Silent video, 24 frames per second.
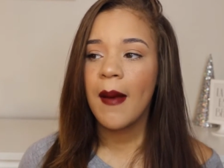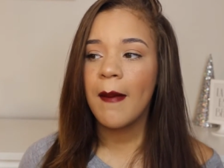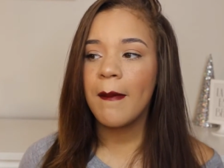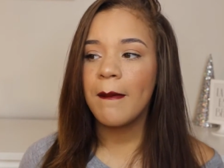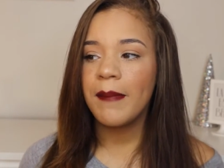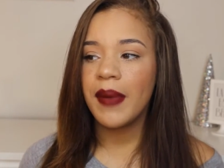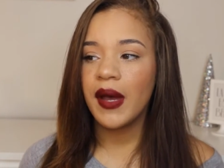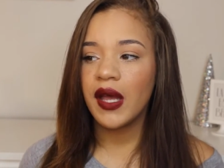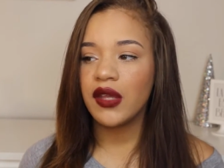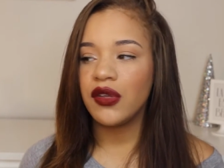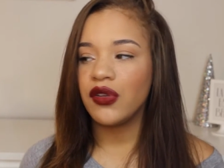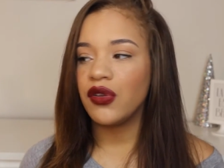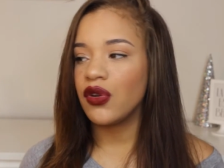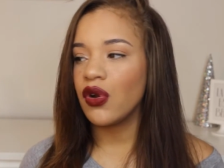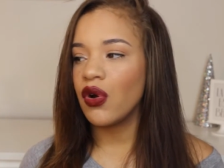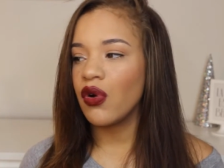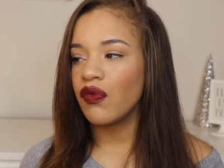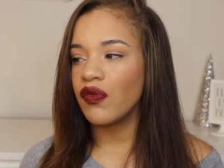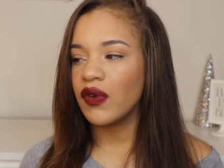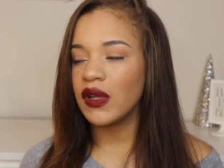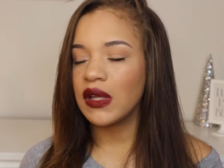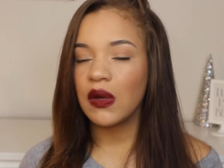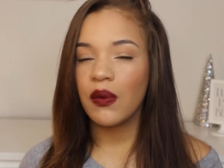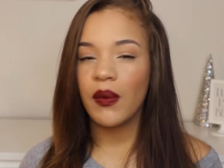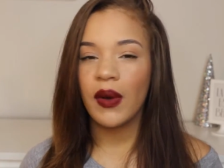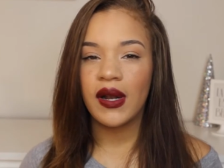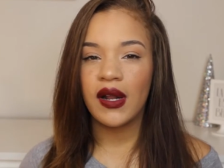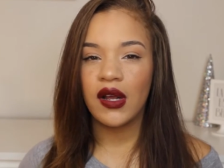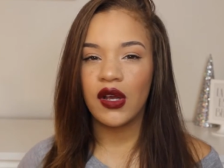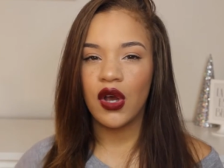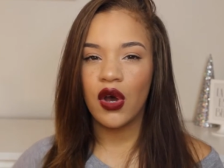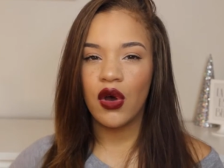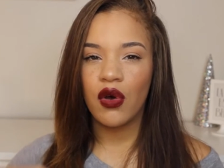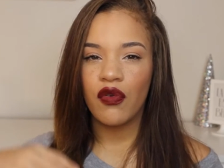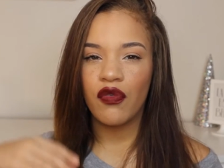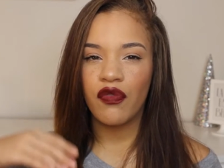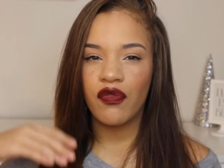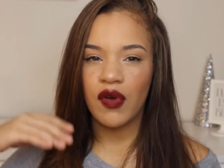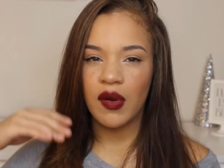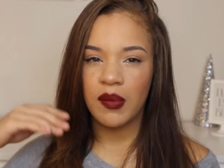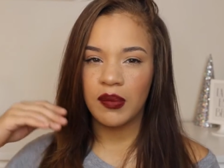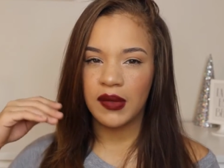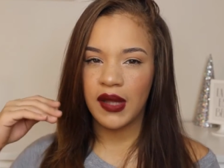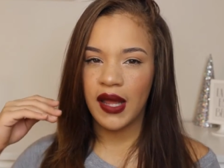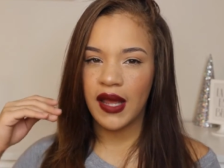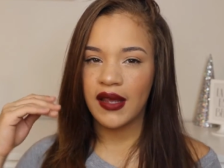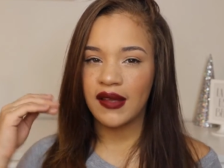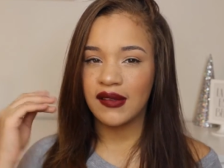but you don't really want to go
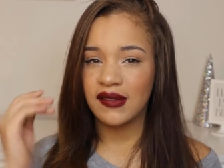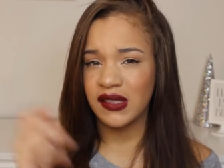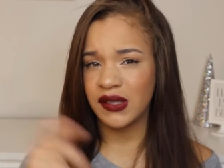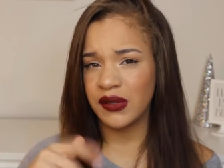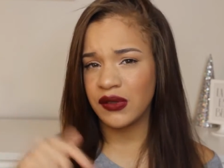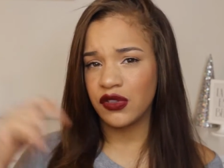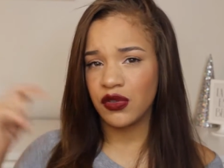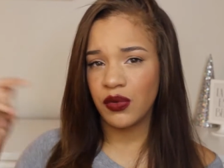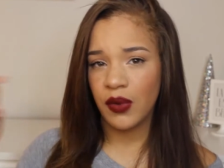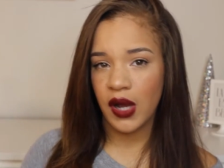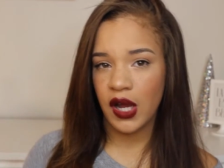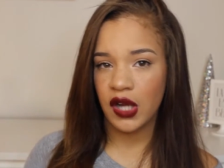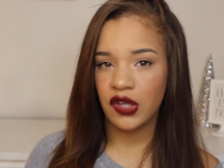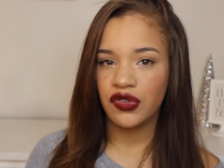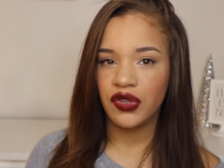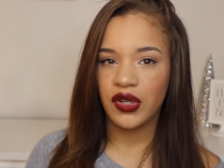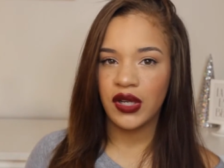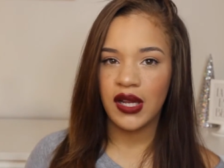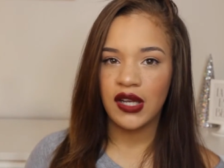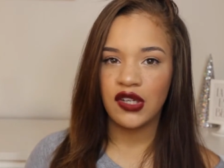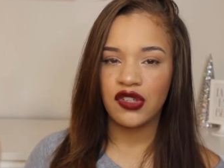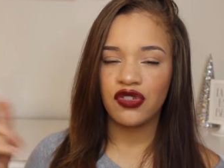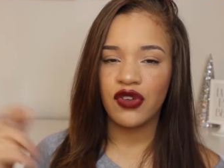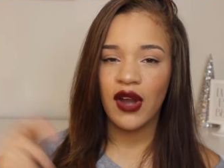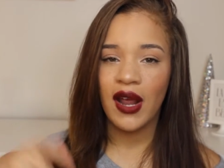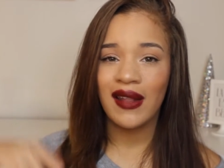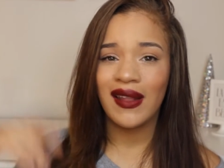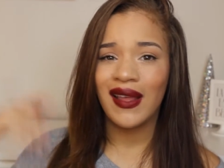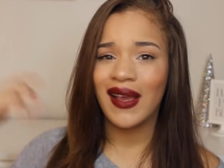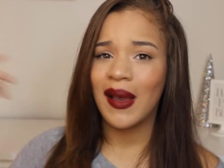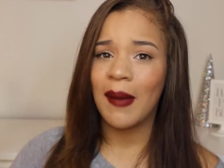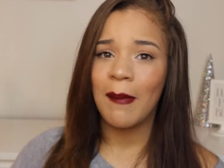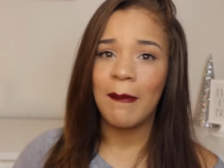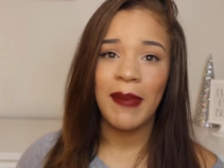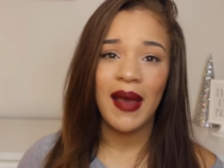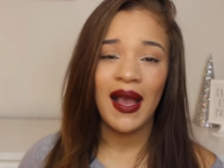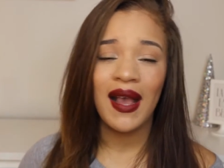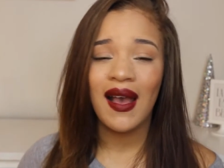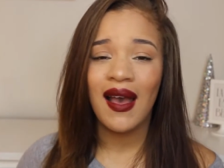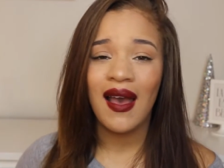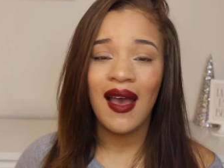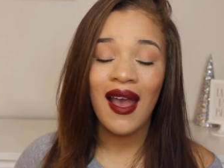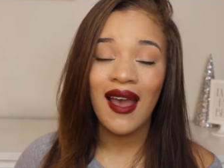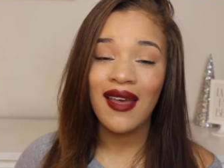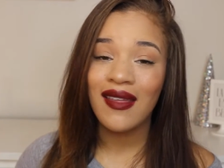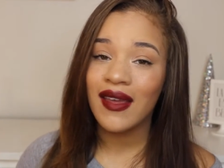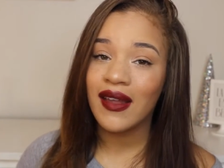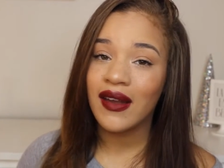from like 0 to 100 and try like a Becca
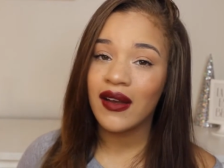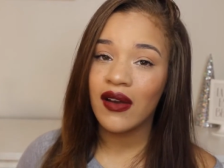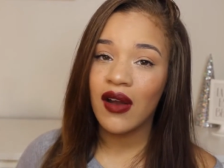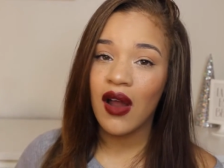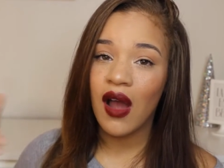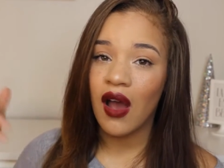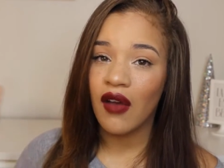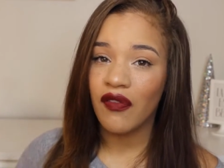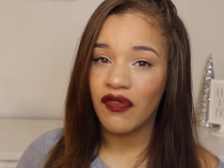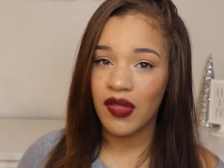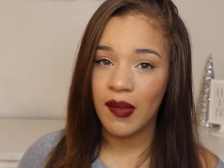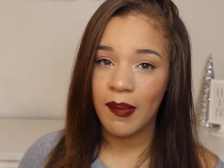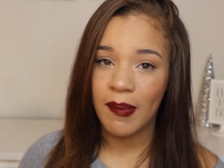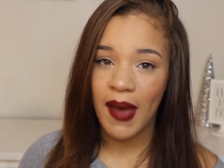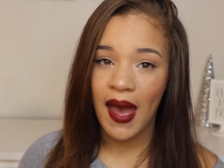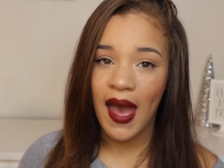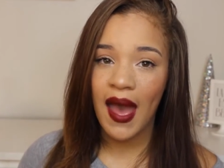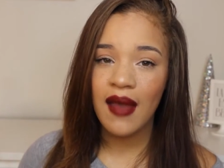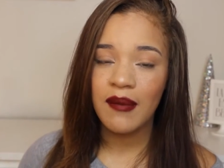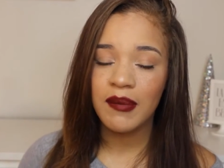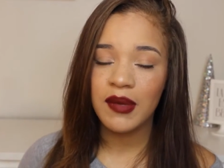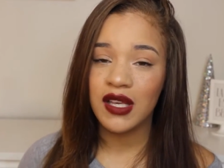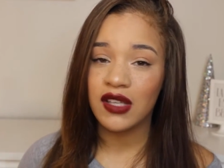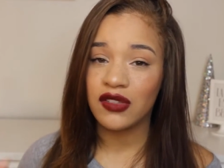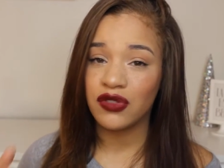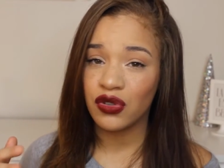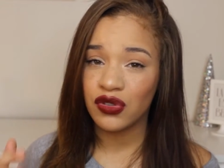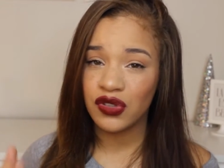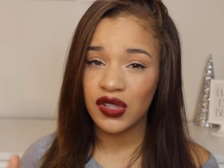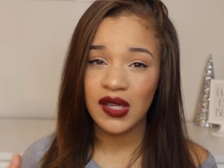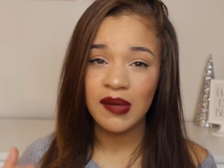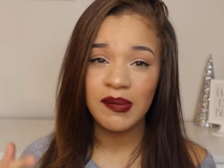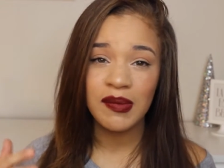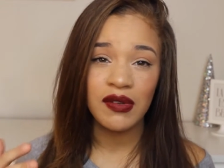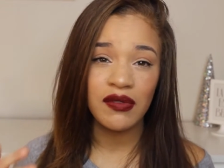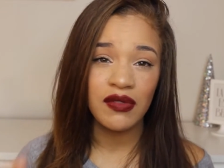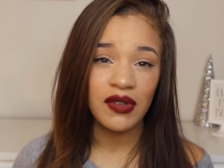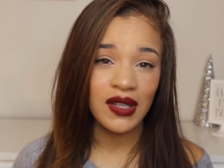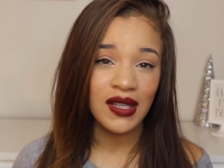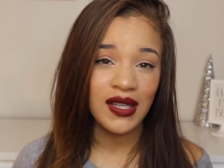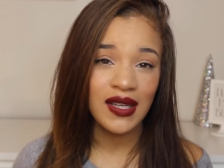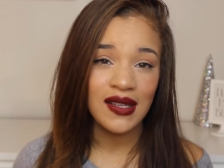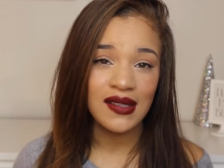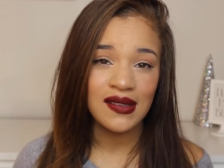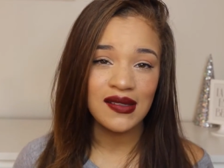highlighter off the bat because those can be really